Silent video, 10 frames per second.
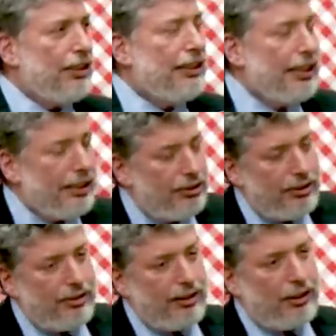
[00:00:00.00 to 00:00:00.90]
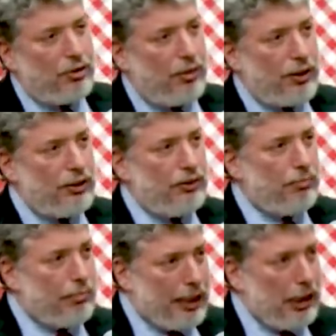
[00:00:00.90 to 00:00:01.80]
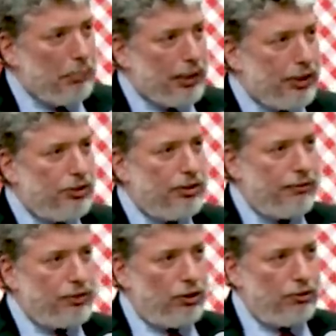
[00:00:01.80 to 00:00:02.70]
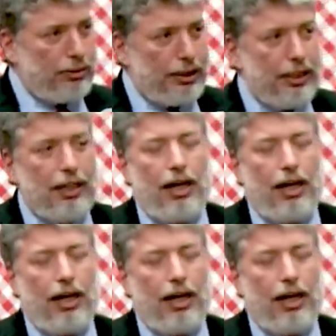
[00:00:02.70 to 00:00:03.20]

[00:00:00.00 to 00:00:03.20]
This is a question many pastors have told me.